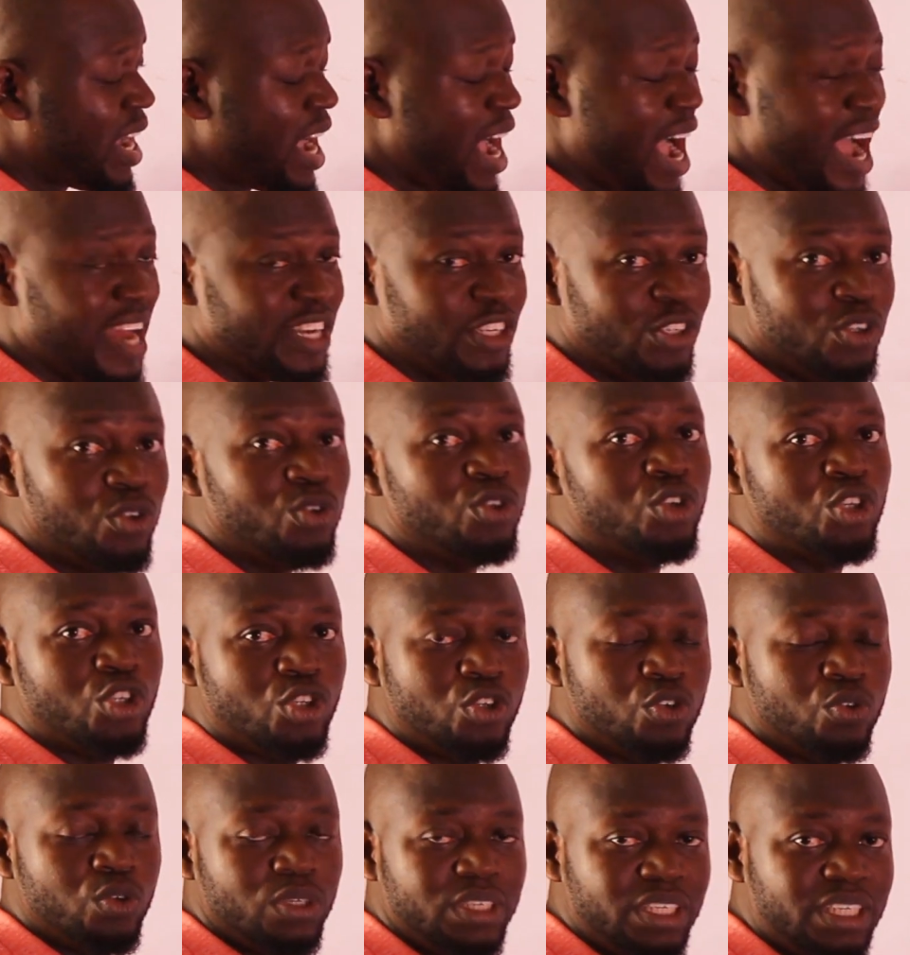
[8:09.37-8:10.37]
and you
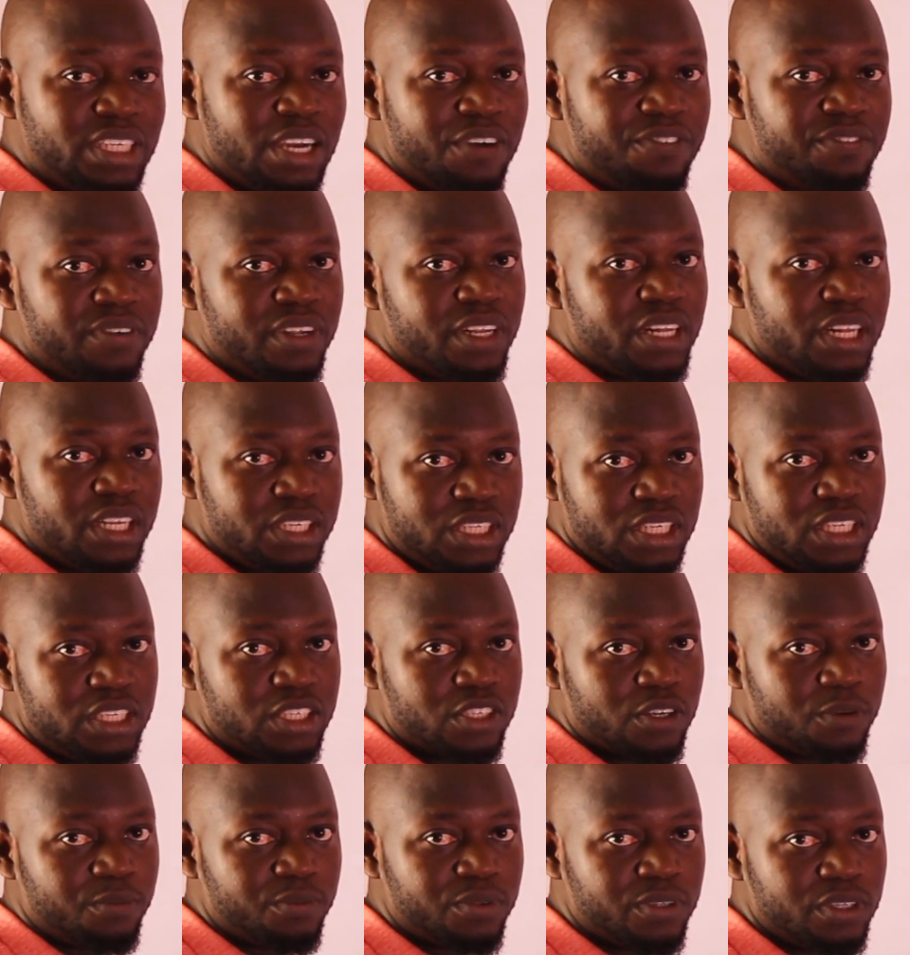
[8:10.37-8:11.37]
should definitely see
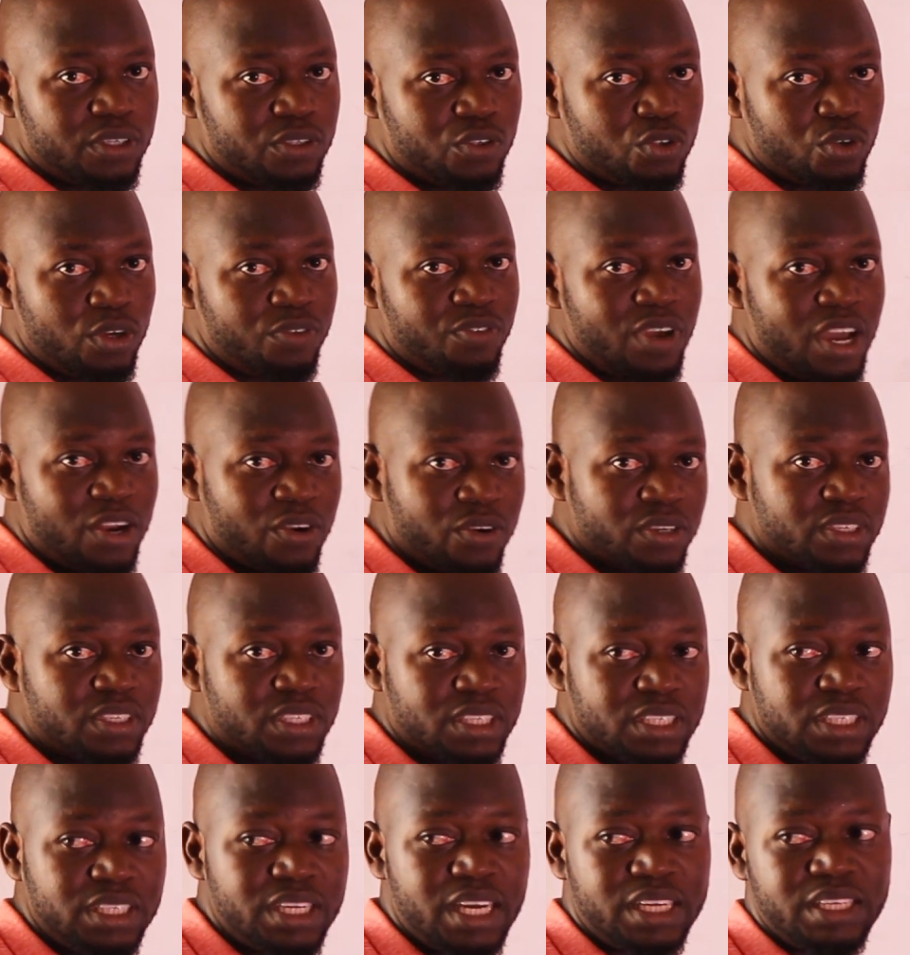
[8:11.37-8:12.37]
something. So if you are not
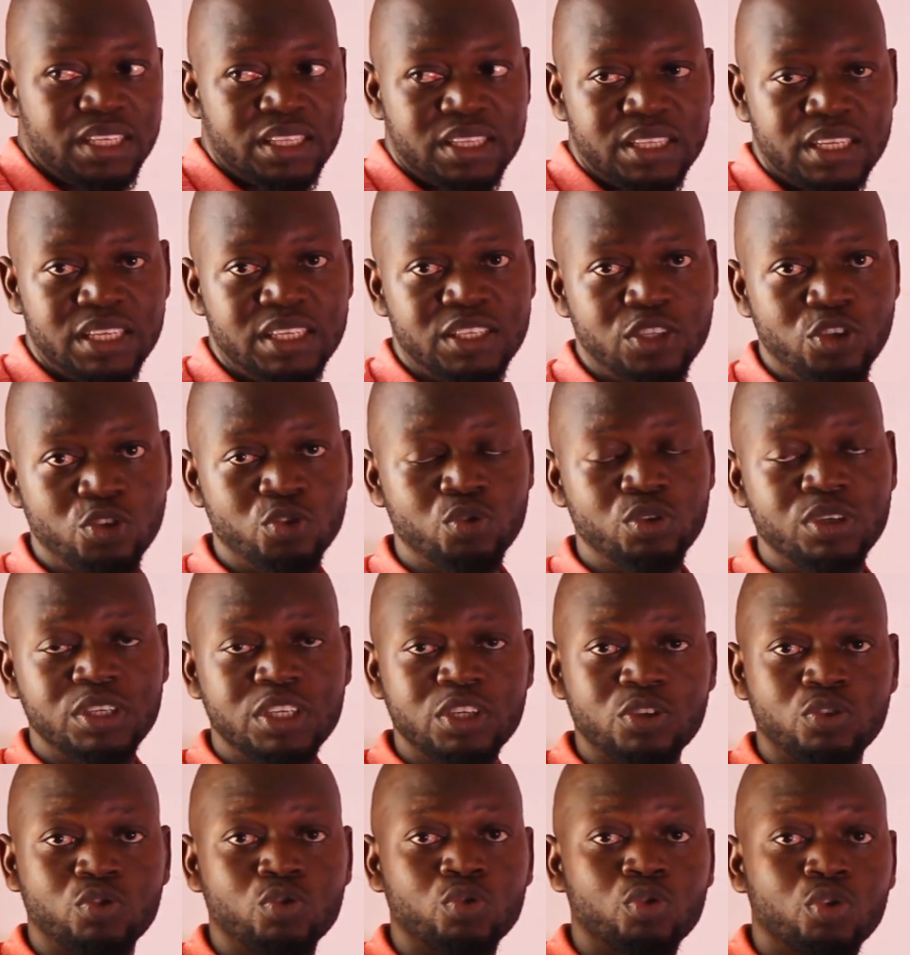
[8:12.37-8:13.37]
seeing anything, you
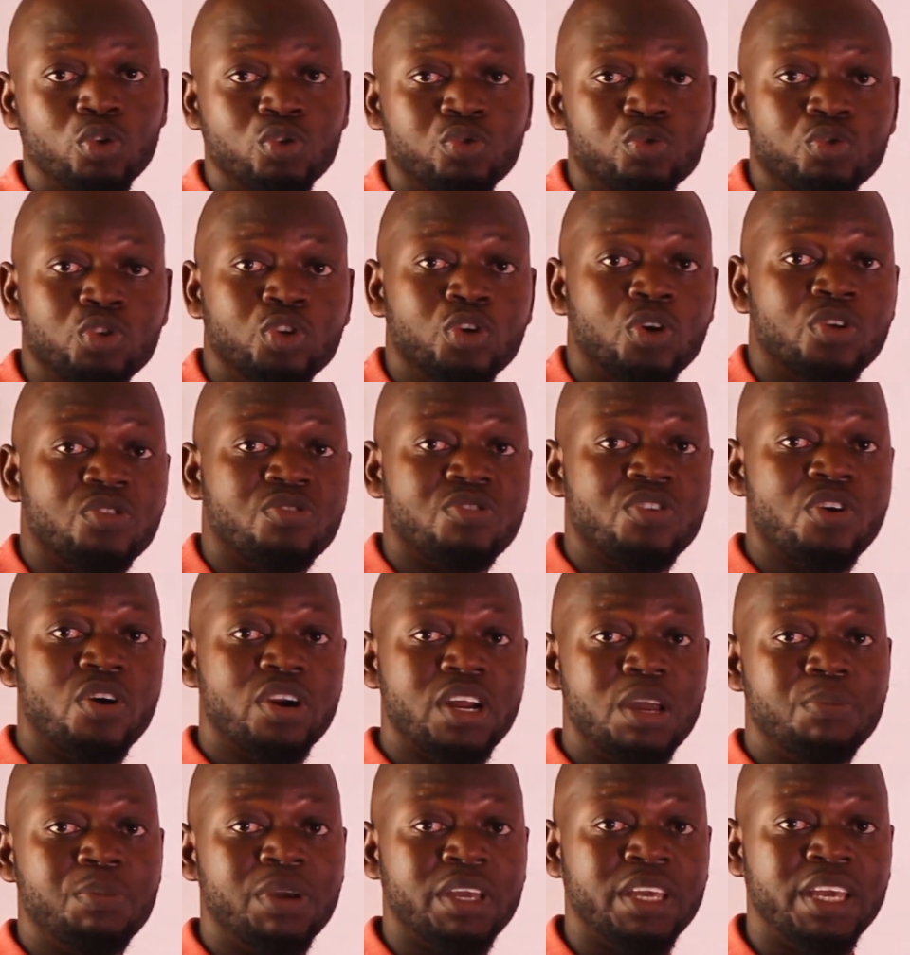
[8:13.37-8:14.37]
need to go through your
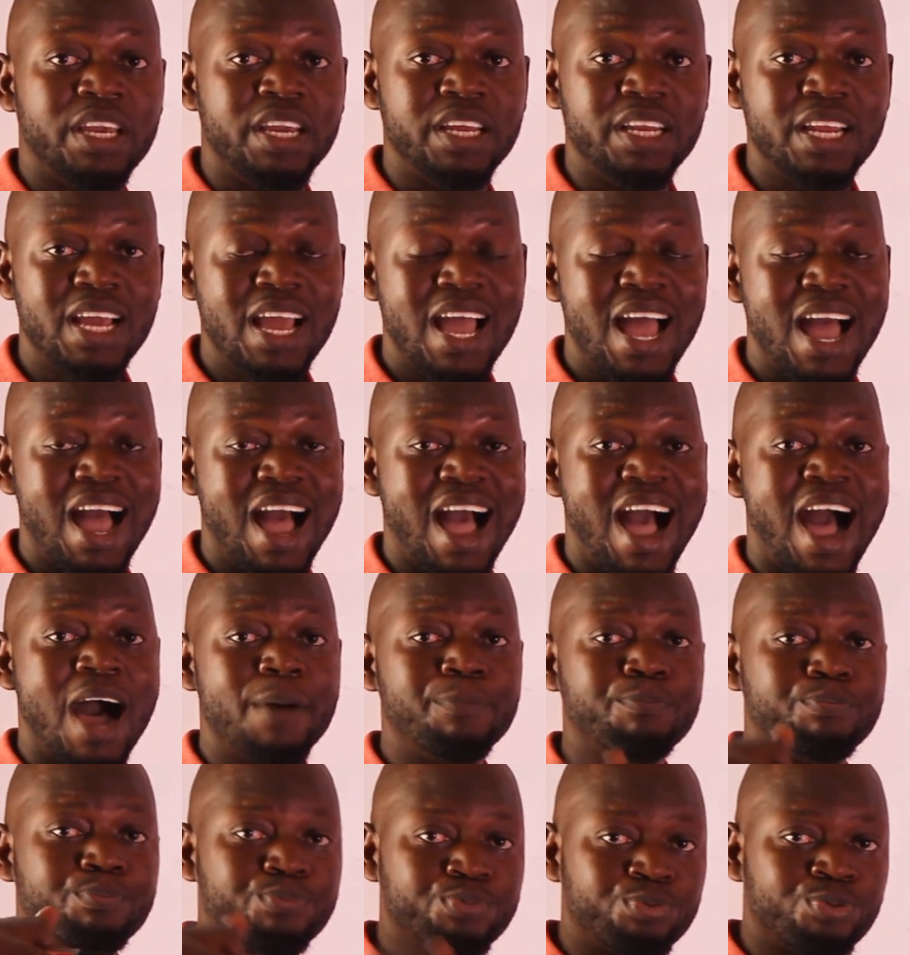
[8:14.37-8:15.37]
theorem again
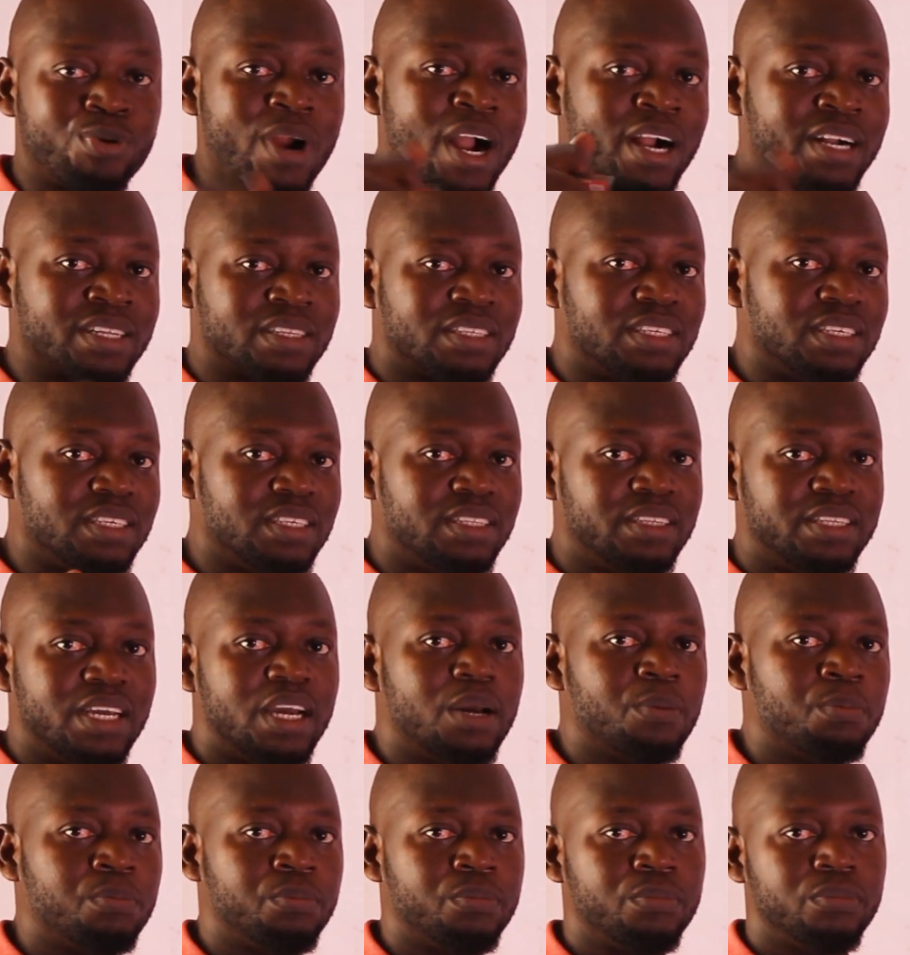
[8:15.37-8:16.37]
and practice
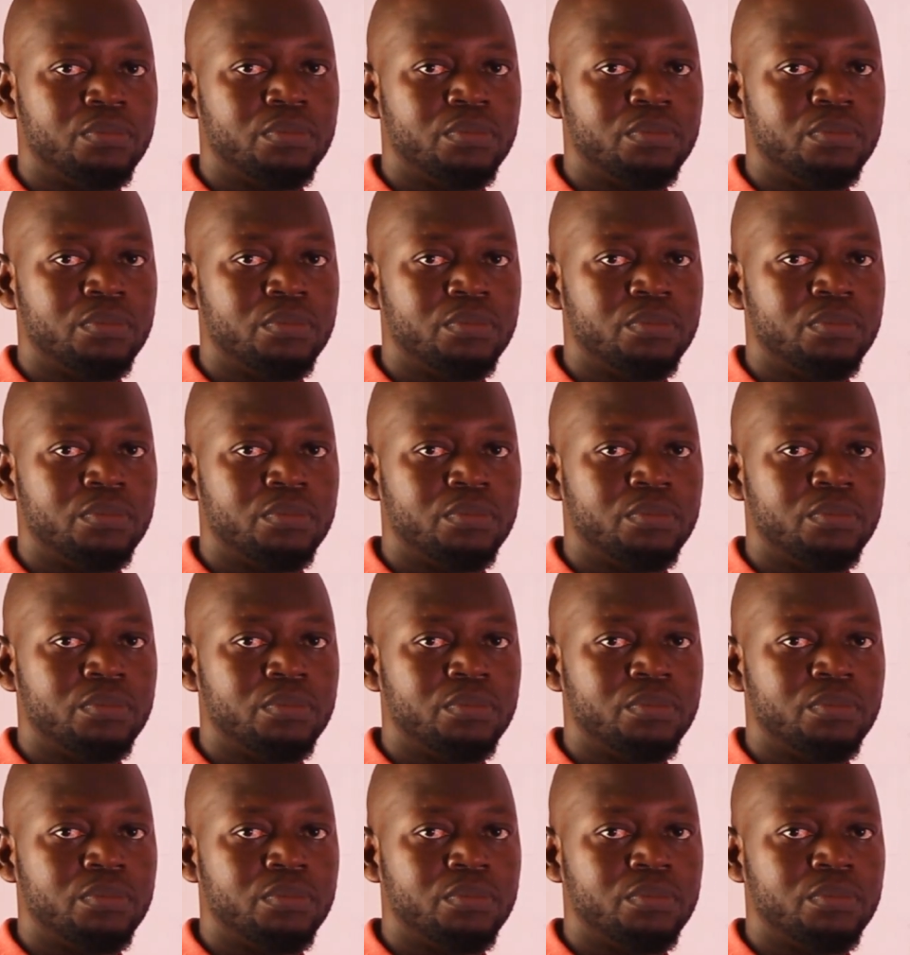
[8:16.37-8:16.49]
them.